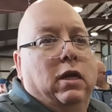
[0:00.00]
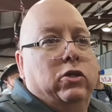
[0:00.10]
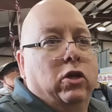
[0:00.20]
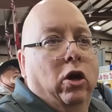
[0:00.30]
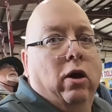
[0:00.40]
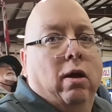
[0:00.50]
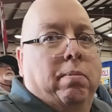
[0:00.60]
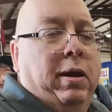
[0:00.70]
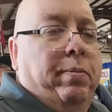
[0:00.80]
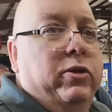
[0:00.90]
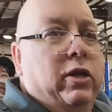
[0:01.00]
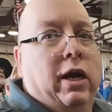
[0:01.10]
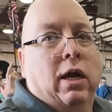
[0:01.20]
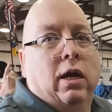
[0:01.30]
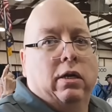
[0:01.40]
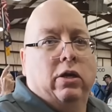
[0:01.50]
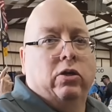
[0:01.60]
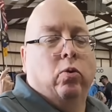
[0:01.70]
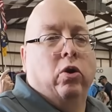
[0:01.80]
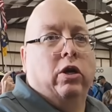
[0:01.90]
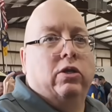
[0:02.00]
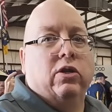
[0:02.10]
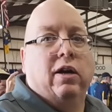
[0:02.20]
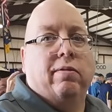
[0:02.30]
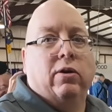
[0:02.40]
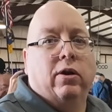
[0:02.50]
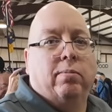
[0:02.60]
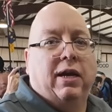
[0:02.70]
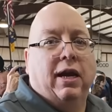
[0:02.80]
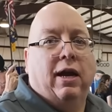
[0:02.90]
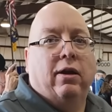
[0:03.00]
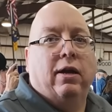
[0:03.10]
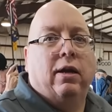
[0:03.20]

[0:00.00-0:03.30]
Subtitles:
So people say, does it work? Is it ever going to be out?